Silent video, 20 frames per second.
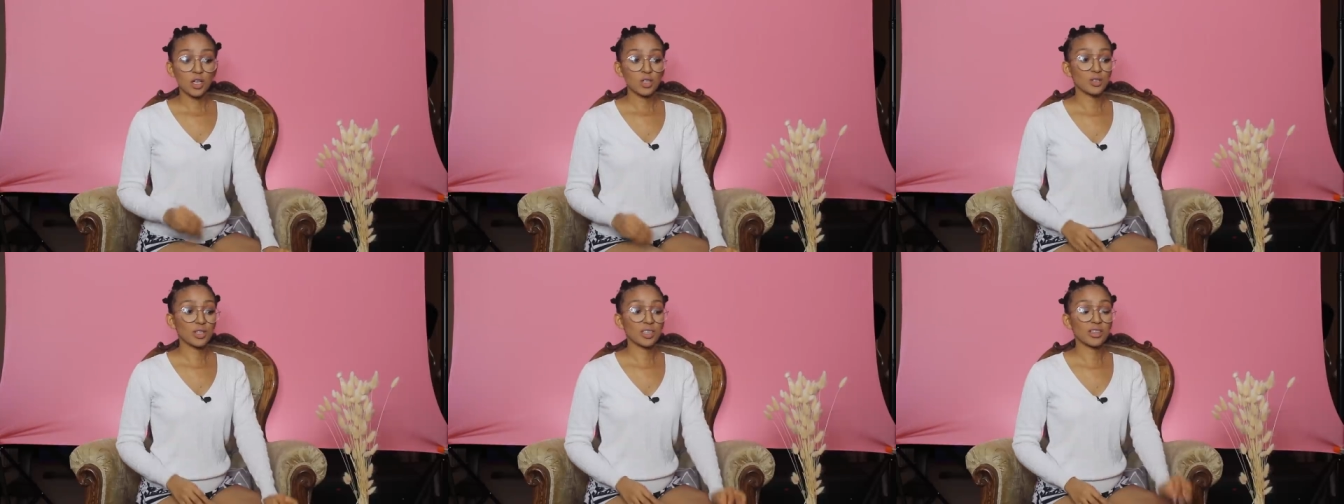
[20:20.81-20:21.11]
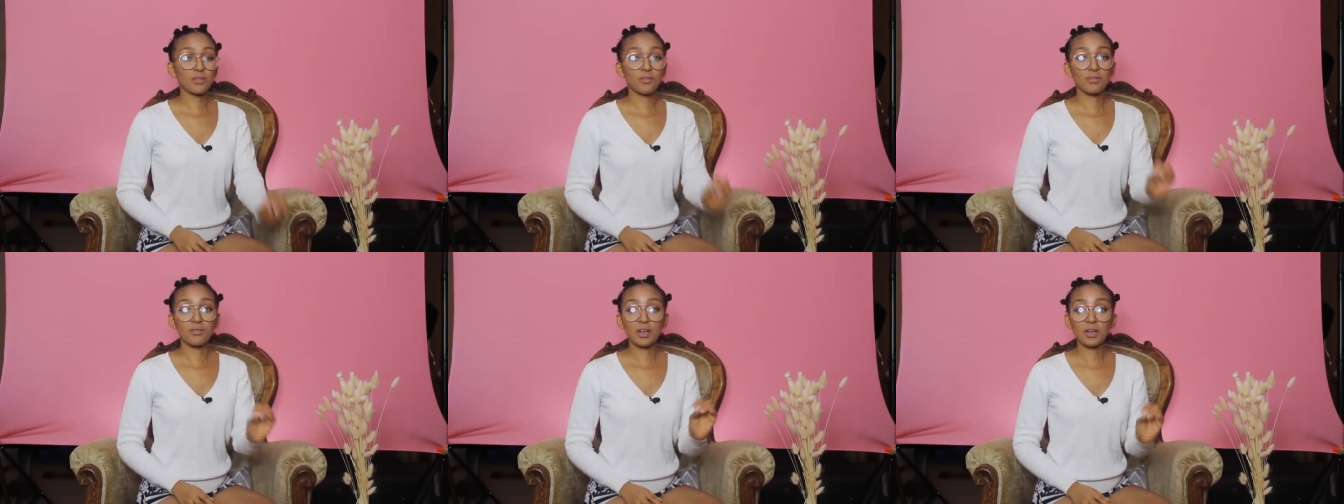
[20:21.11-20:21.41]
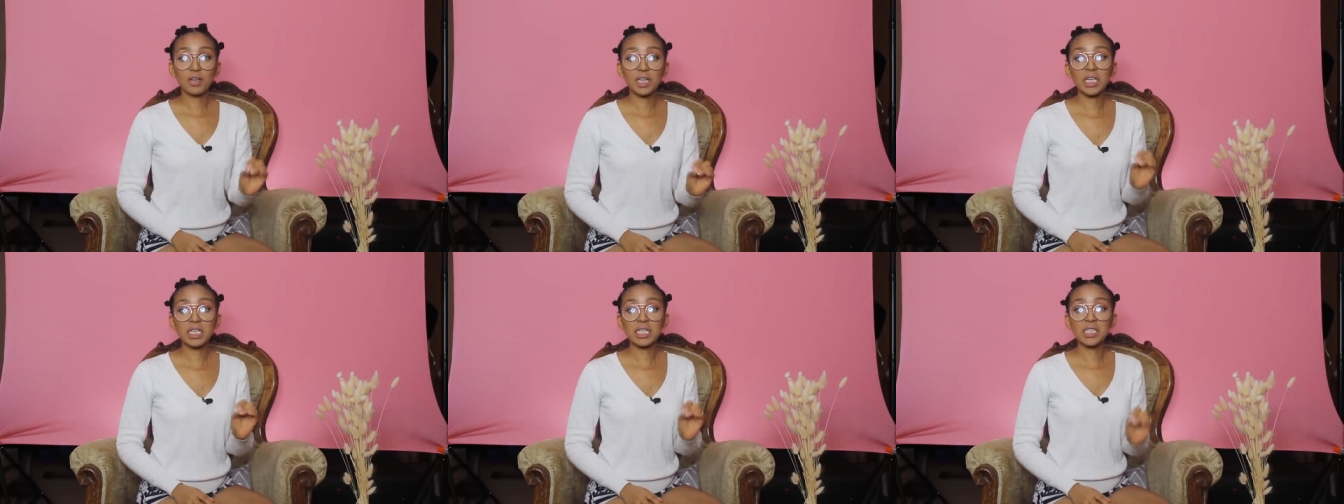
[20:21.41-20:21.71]
So at the
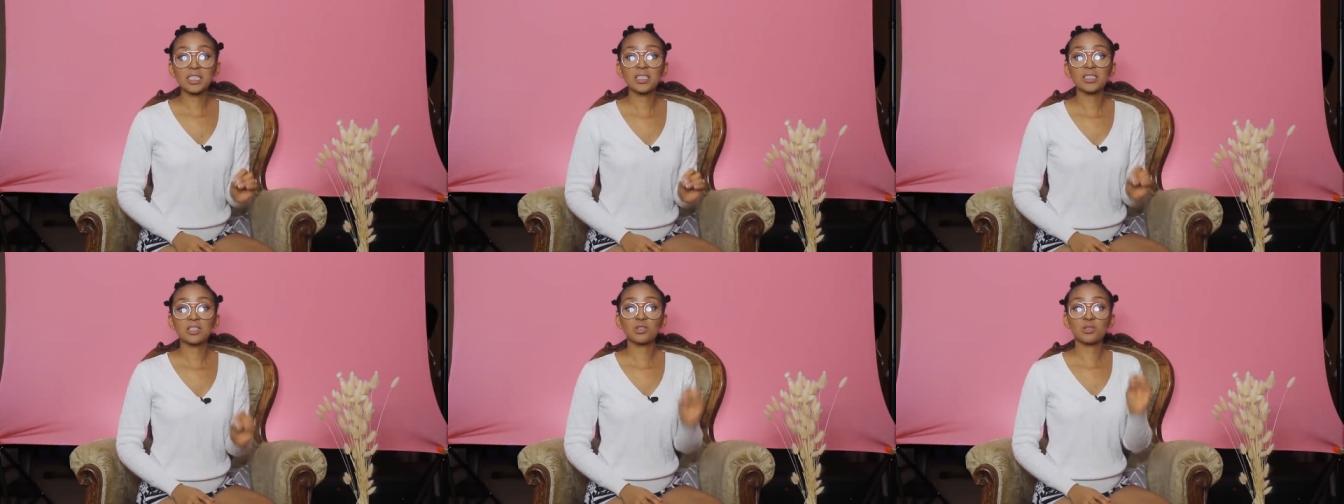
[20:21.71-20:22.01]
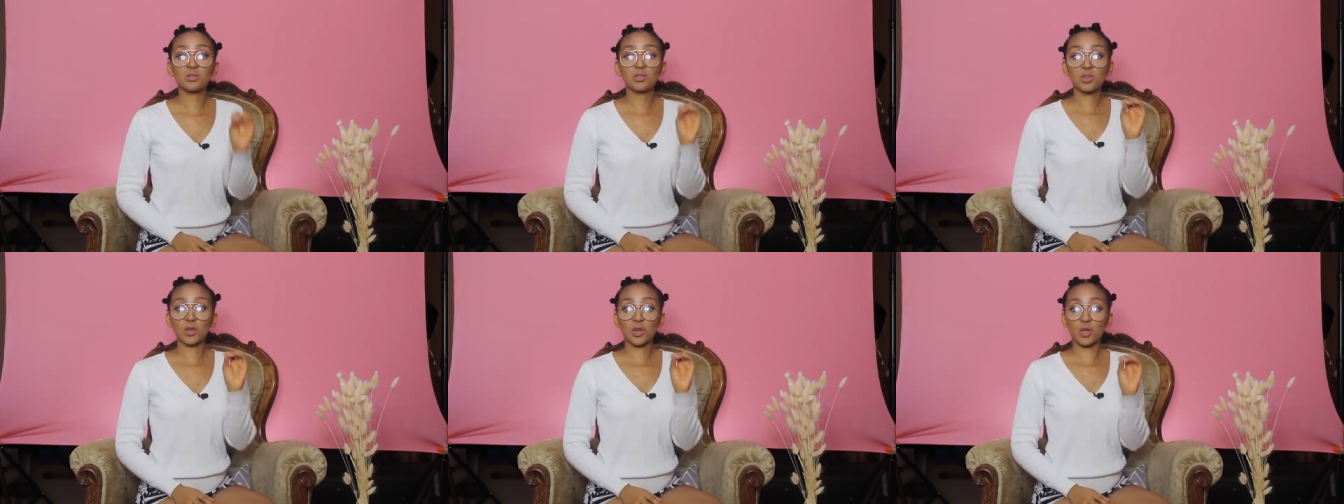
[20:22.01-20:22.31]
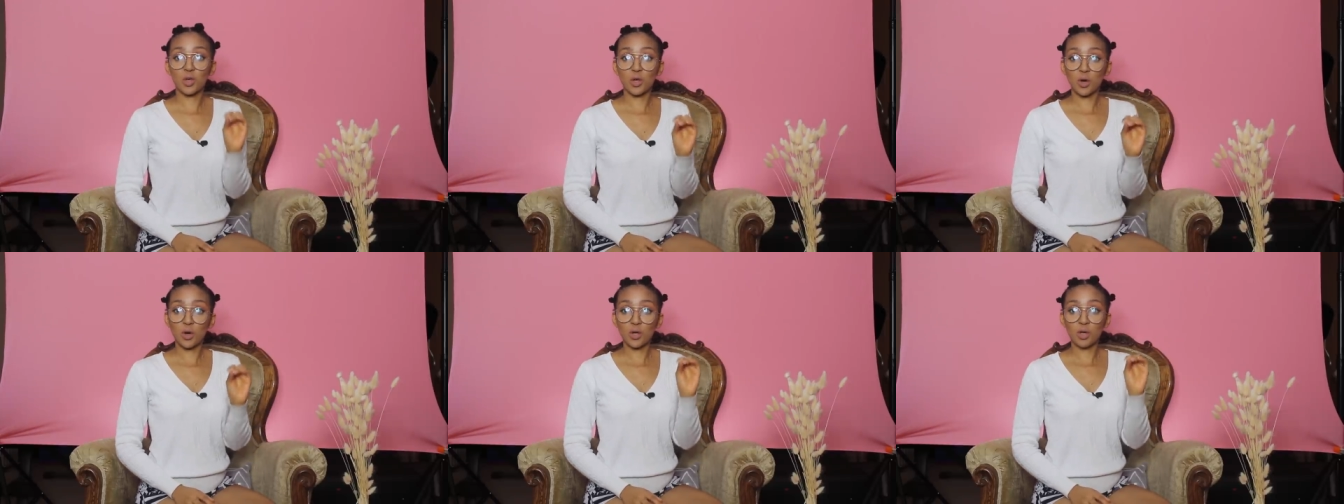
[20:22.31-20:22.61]
very least to
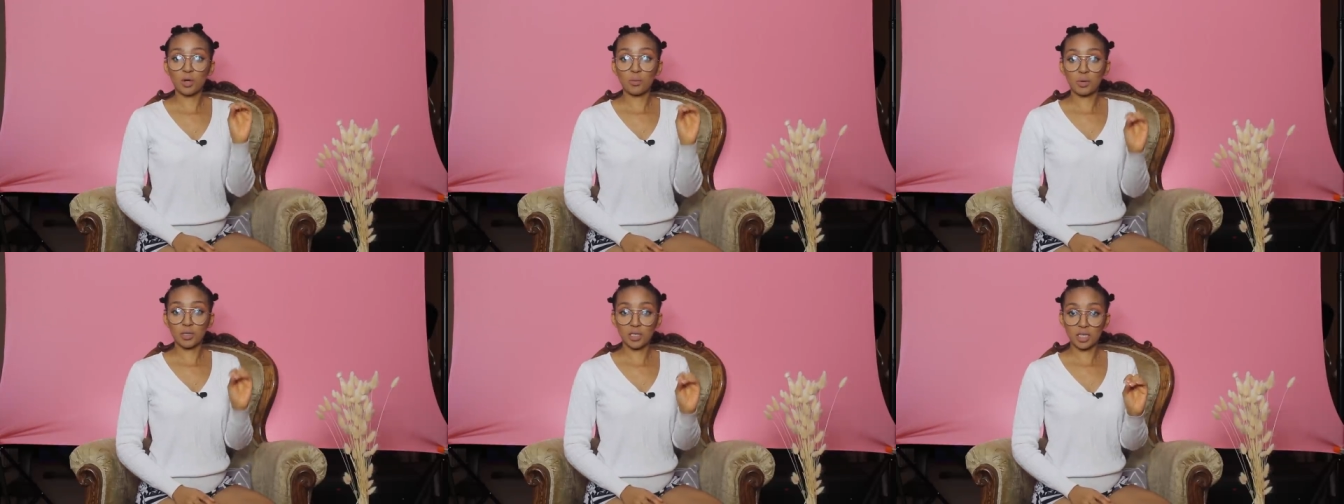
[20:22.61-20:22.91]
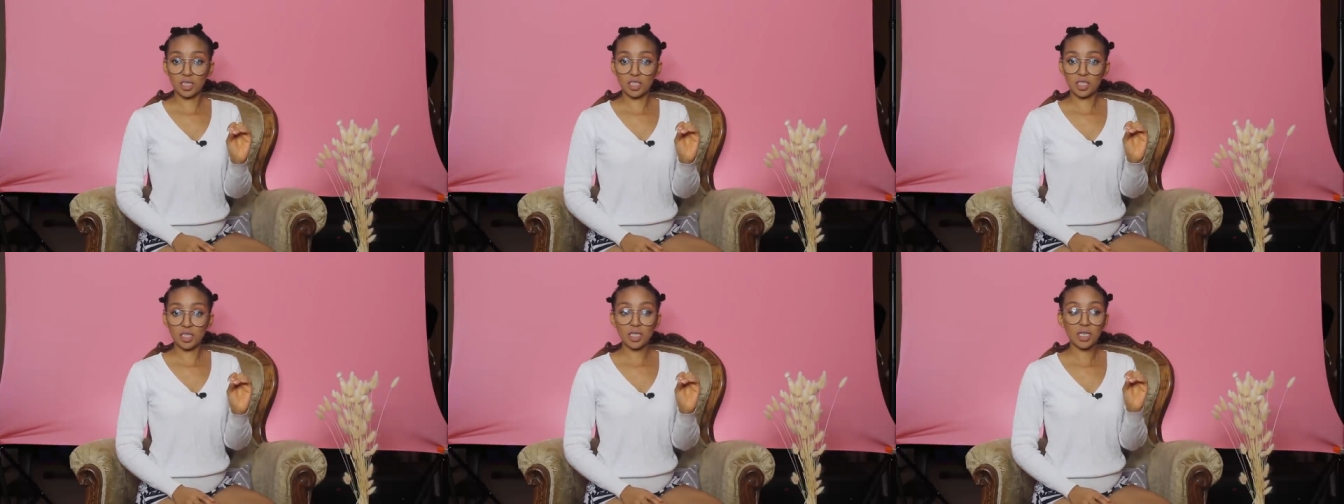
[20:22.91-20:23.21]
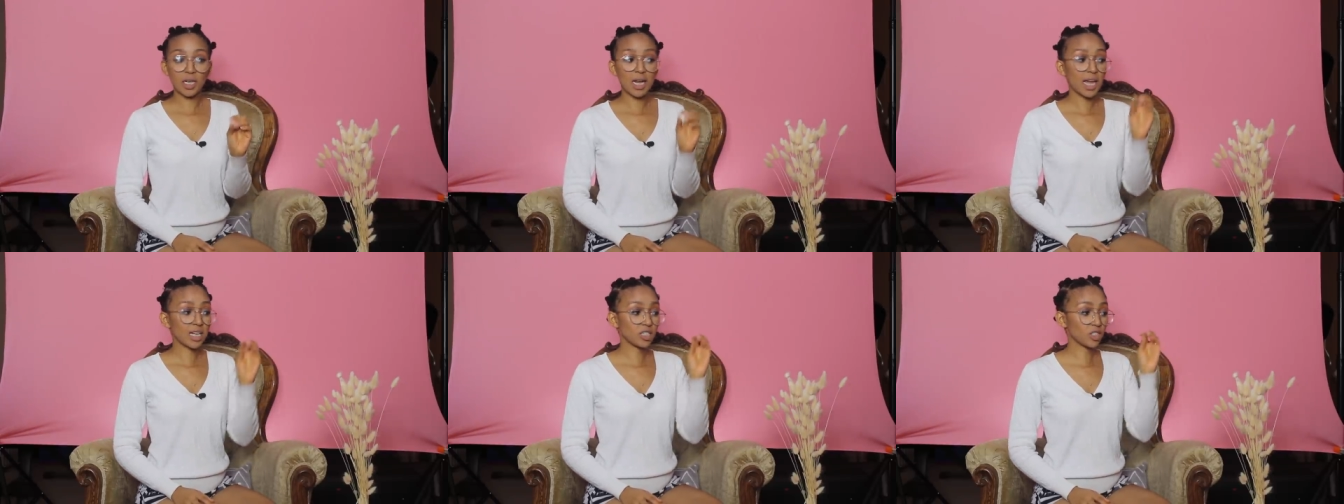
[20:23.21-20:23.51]
secure your
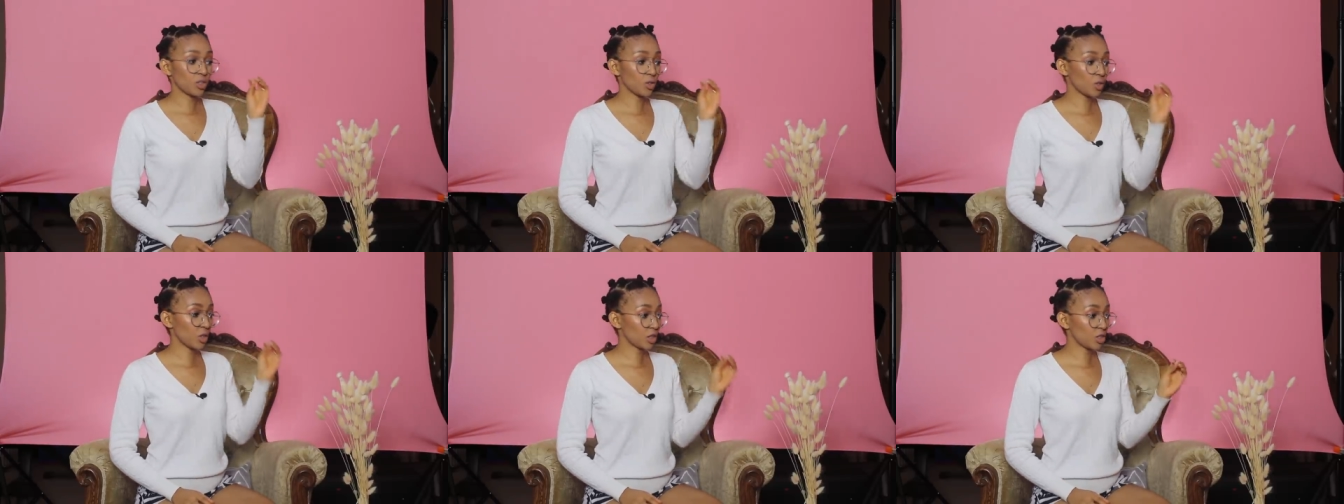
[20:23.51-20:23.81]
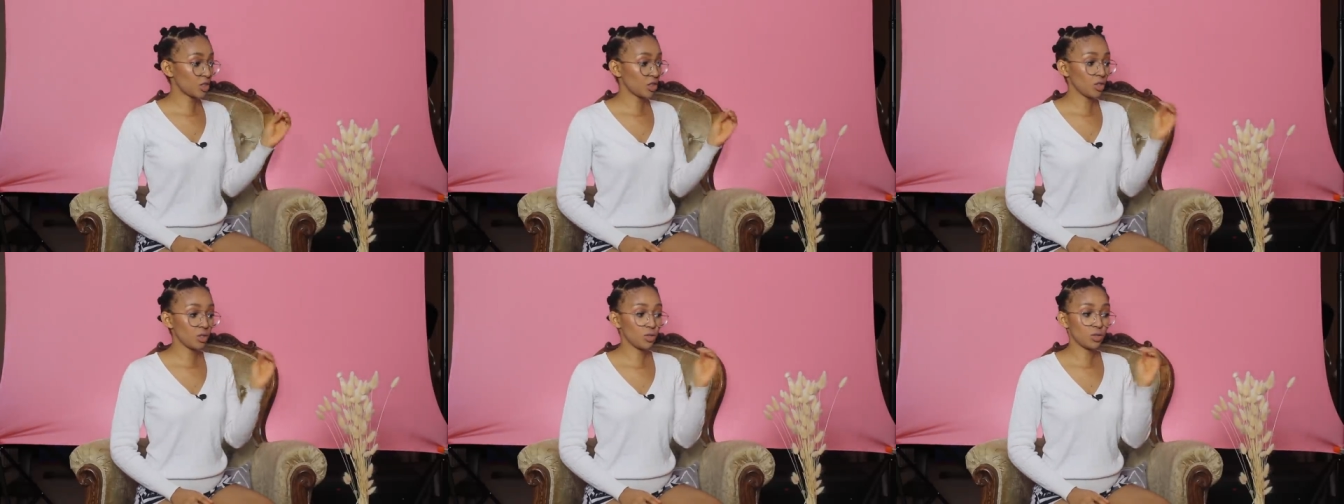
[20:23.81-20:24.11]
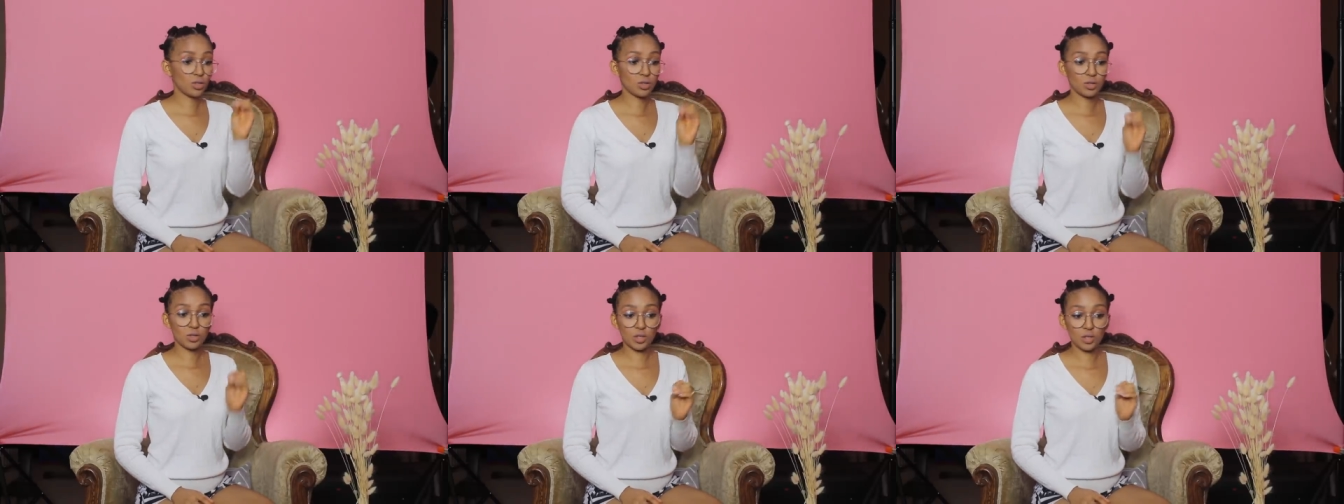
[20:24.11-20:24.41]
position and to continue
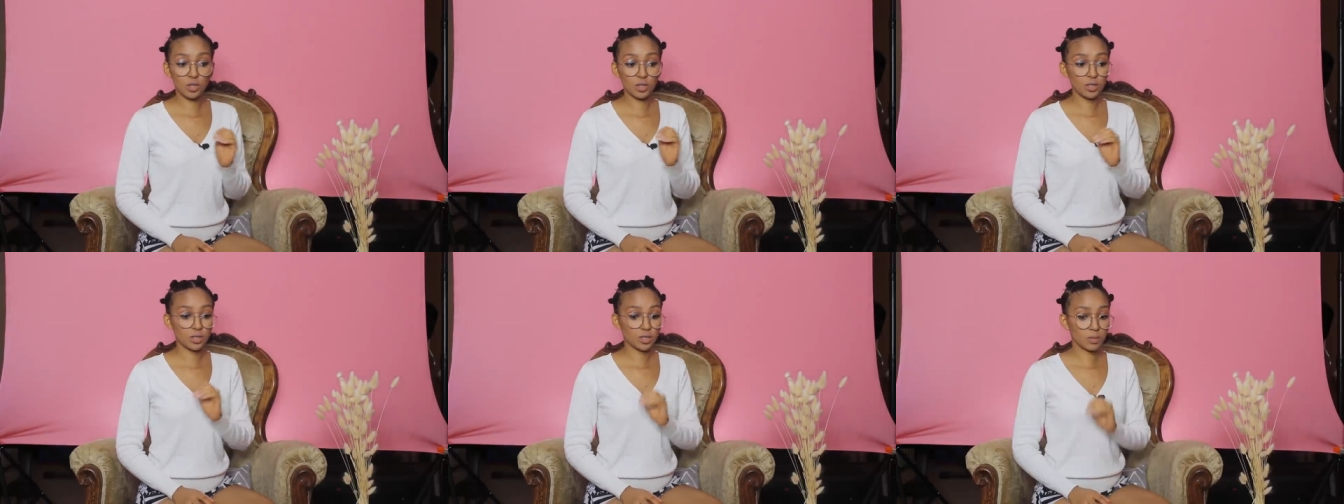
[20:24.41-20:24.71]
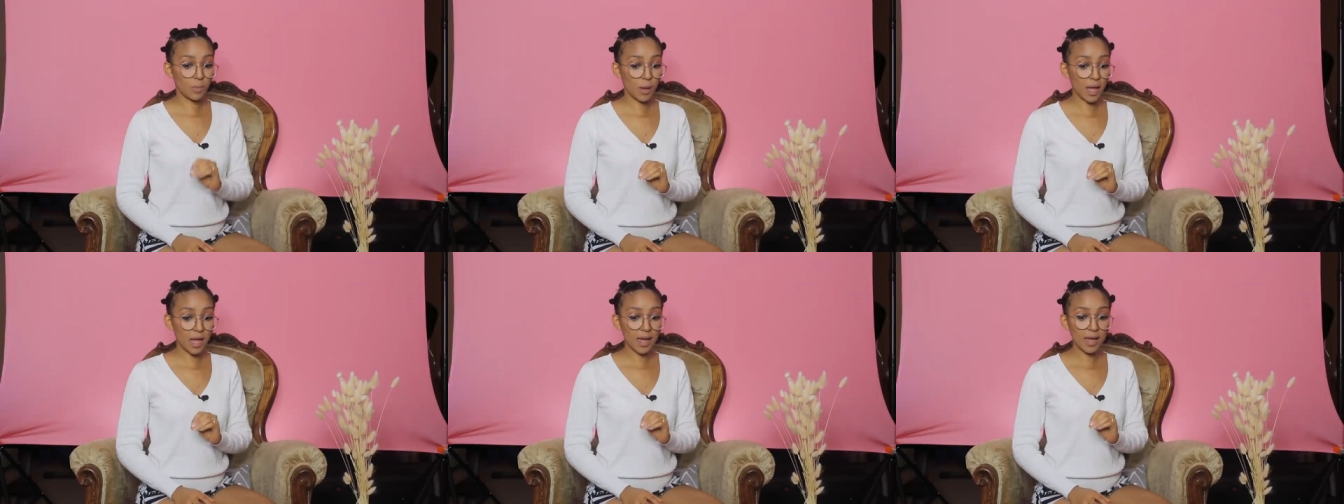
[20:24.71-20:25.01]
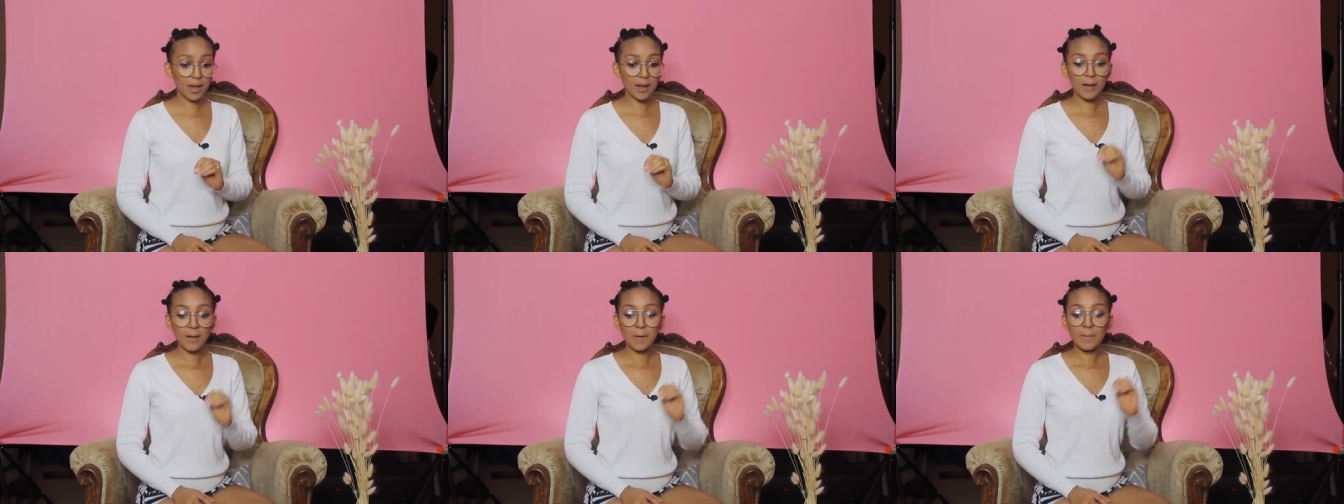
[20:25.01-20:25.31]
to secure this
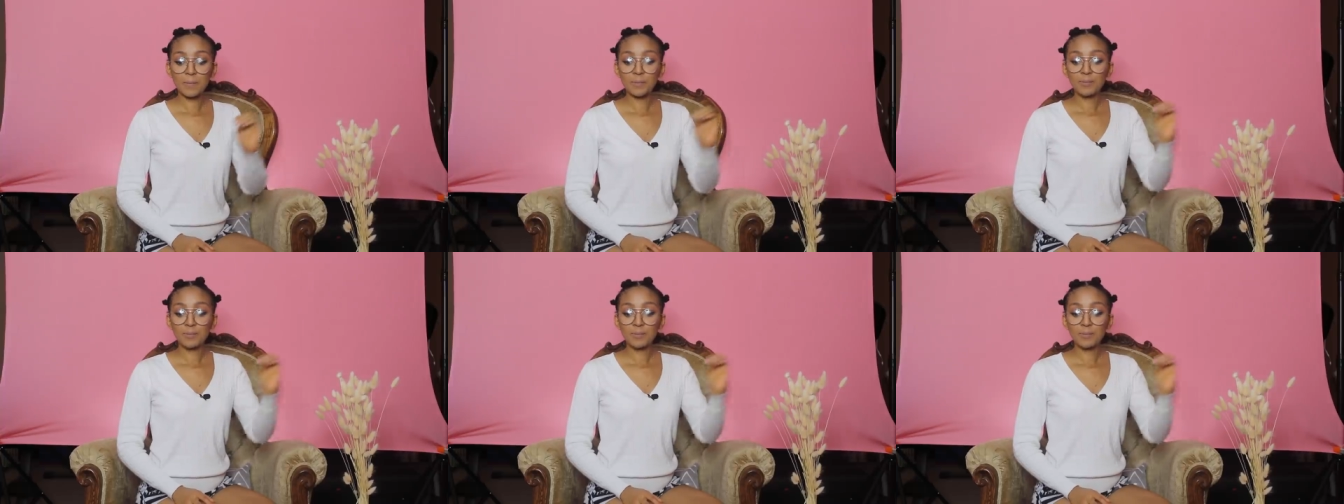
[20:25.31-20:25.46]
bag,